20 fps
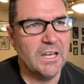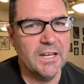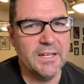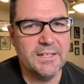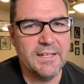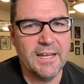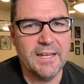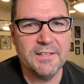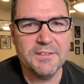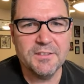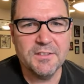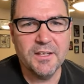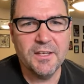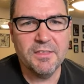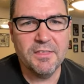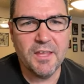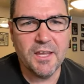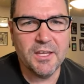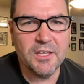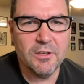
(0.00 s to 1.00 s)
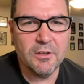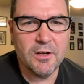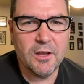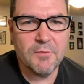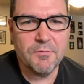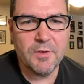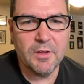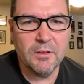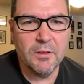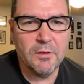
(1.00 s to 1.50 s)
can't say thank you
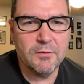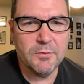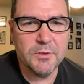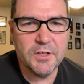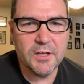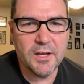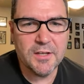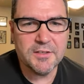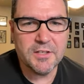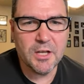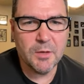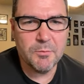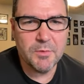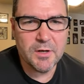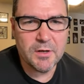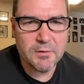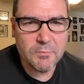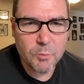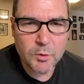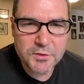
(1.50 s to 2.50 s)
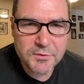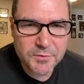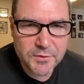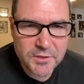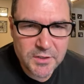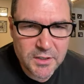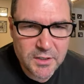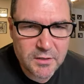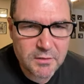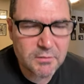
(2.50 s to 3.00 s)
enough. I love when you guys come here. What's for
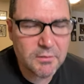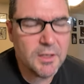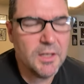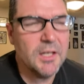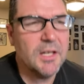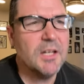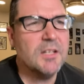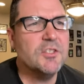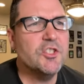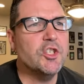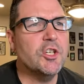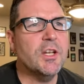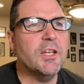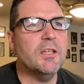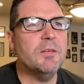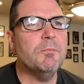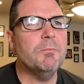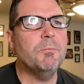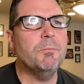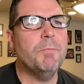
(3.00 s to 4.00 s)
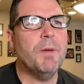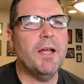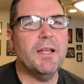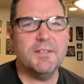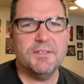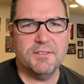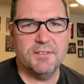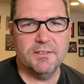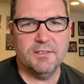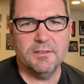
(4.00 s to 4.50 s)
dinner? Chicken
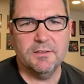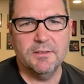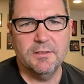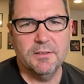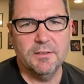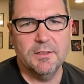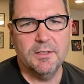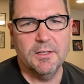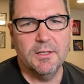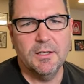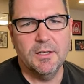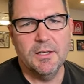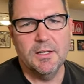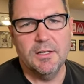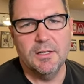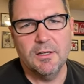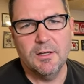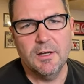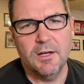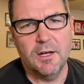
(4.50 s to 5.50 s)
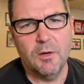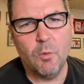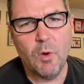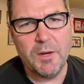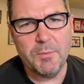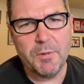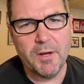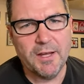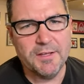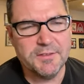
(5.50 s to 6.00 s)
pasta,
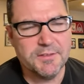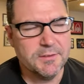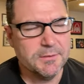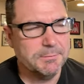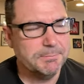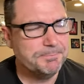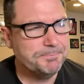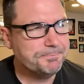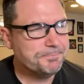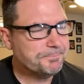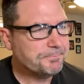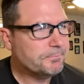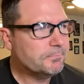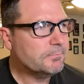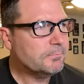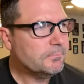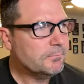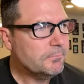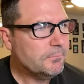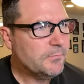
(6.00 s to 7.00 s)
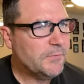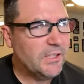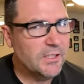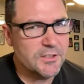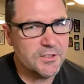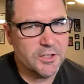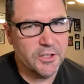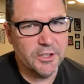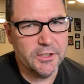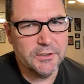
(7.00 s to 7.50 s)
white pasta.
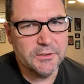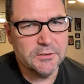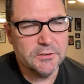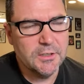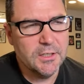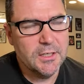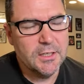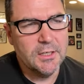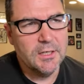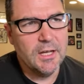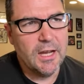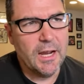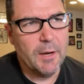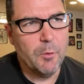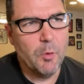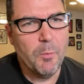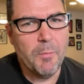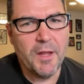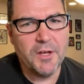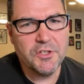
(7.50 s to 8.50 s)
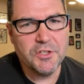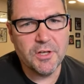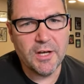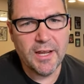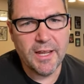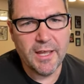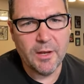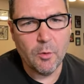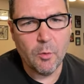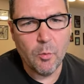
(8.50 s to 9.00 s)
It's good. I will mention I
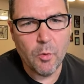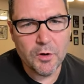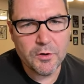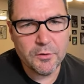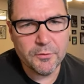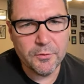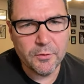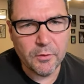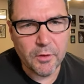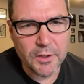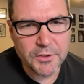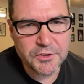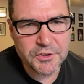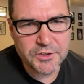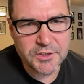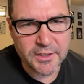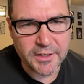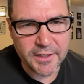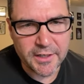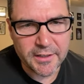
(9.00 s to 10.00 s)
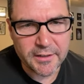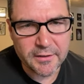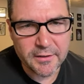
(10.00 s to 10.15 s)
had a wonderful lunch today,